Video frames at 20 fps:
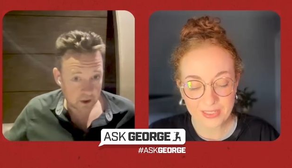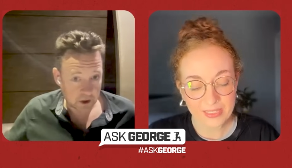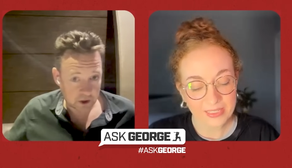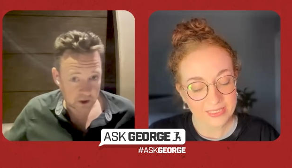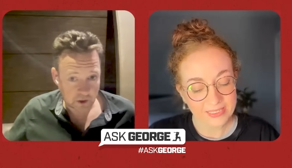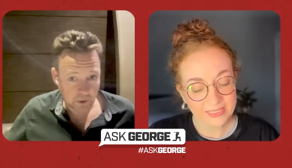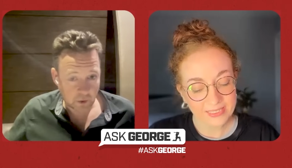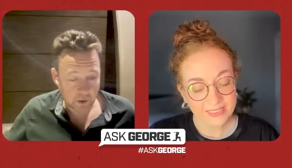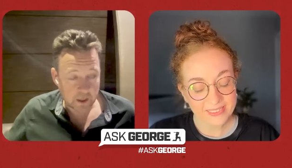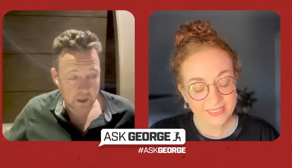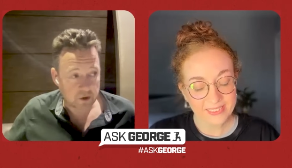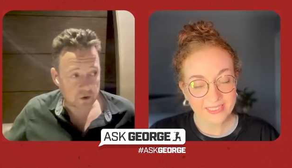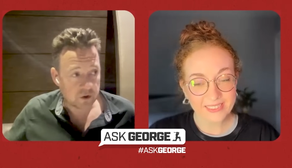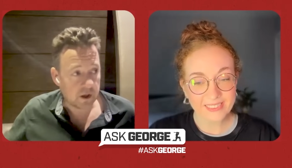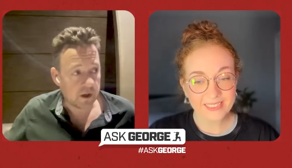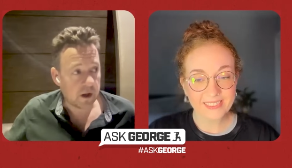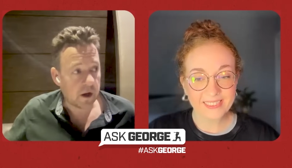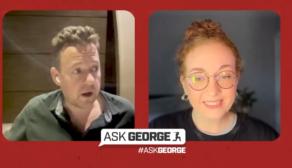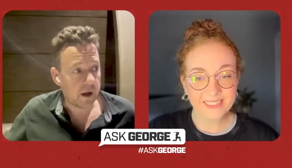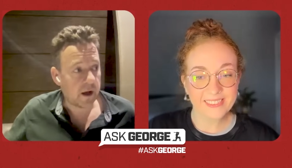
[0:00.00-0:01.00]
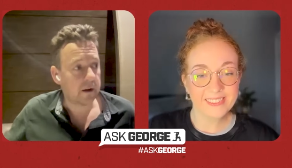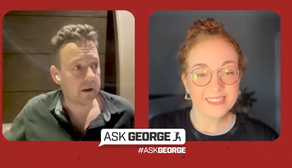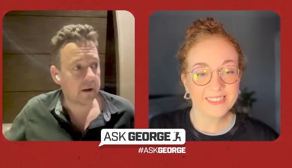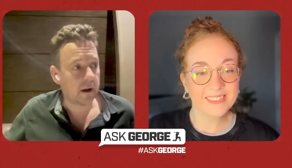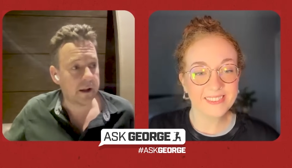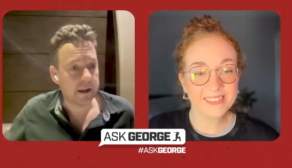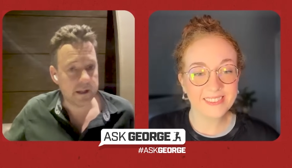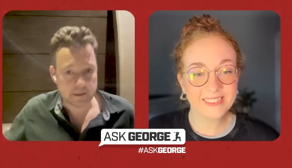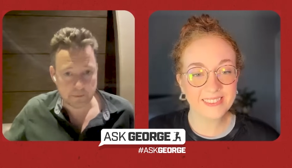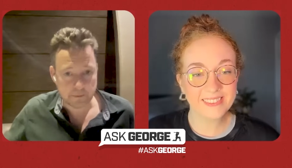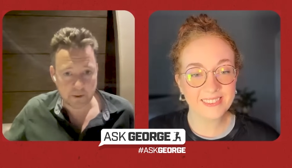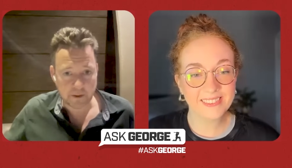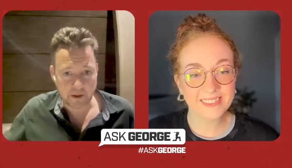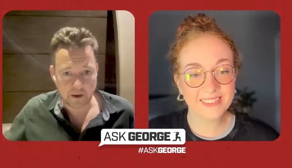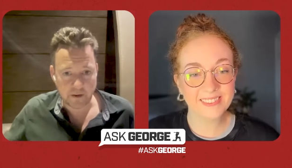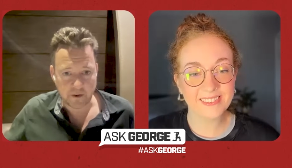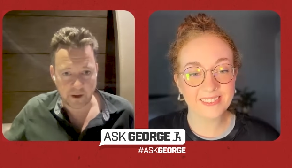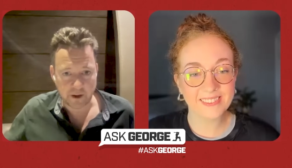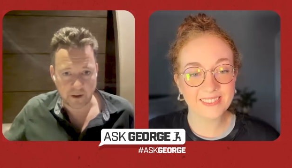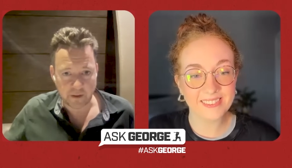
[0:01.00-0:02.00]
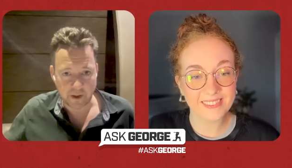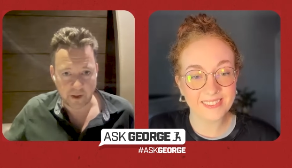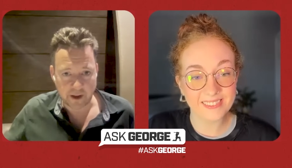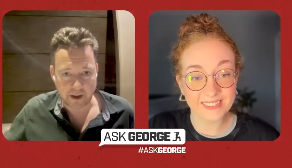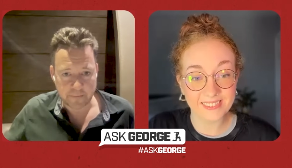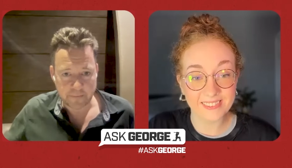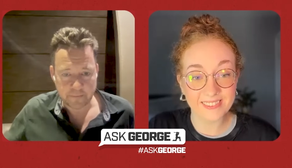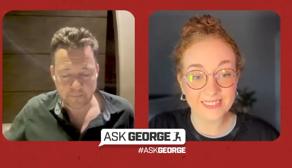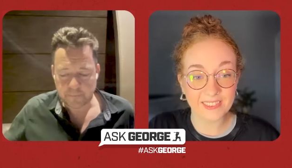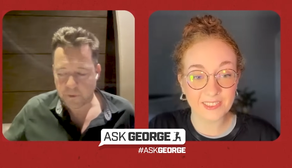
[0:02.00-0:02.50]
Speaker 1: just quite interesting. I'll, I'll, here's my theory on that.